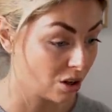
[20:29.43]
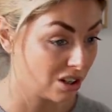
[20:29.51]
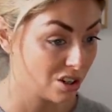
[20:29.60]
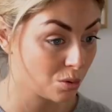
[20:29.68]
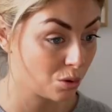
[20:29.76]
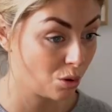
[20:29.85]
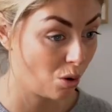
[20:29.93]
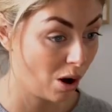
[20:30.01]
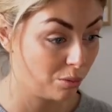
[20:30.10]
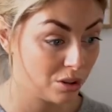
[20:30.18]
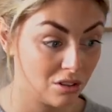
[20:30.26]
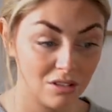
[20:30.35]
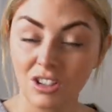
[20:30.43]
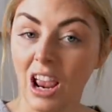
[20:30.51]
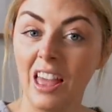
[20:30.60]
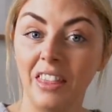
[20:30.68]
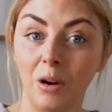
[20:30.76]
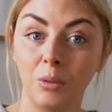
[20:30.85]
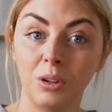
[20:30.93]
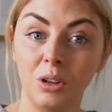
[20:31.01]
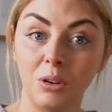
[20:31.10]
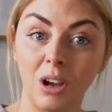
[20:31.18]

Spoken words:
So I just thought I would share that with you